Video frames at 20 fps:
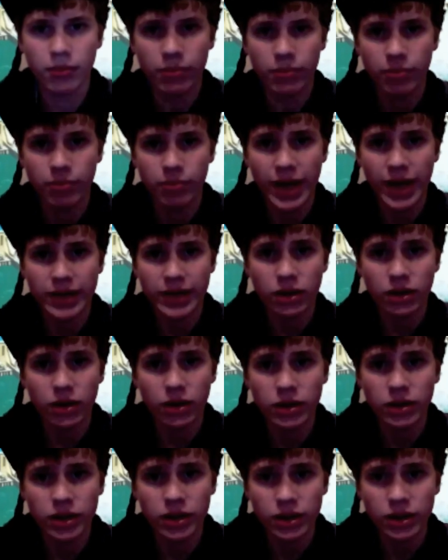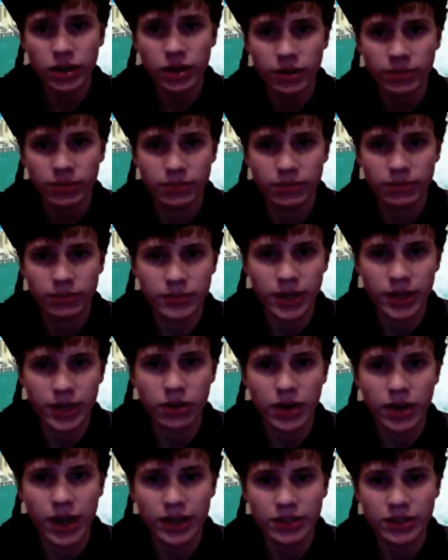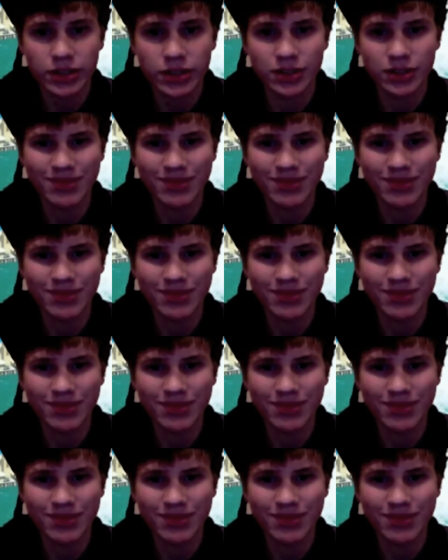Back to Hong Kong International.